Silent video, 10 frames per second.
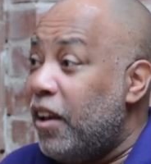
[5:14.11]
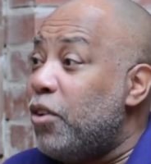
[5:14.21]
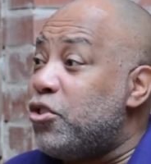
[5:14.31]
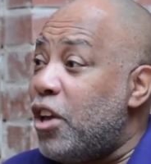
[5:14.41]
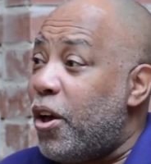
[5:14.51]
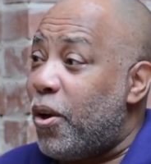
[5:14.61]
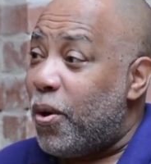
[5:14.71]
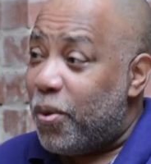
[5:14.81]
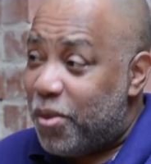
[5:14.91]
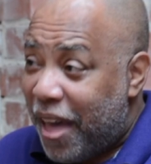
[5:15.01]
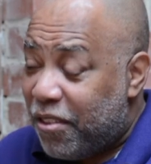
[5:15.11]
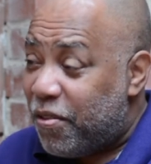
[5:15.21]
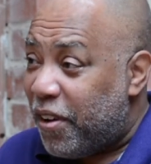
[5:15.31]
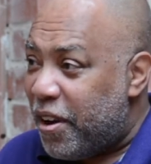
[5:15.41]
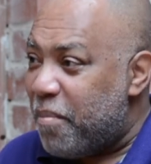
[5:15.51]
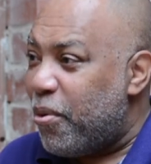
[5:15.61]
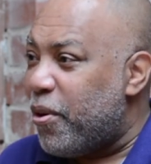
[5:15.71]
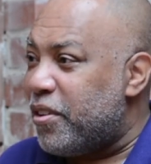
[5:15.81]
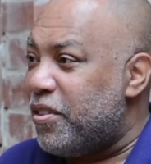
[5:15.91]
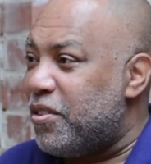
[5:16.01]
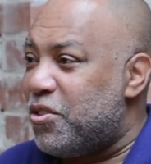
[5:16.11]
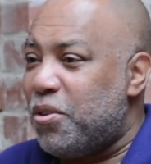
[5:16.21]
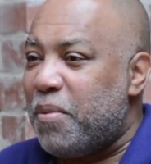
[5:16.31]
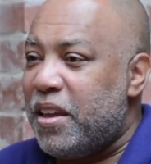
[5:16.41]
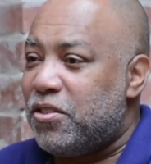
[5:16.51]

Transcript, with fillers: Wow. So that's very important to me.